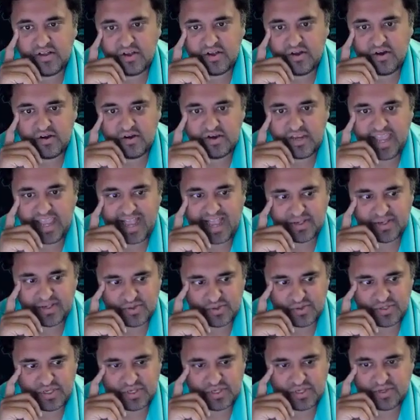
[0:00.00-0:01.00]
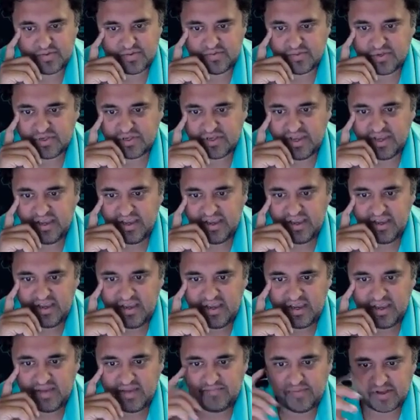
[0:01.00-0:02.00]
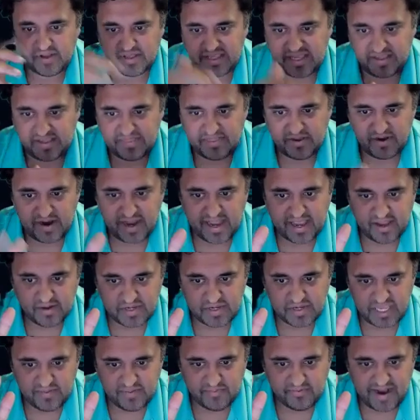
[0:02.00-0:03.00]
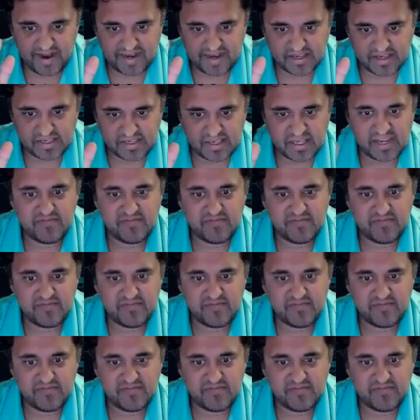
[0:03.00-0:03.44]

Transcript: called Castle Systems, and built out their IoT practice.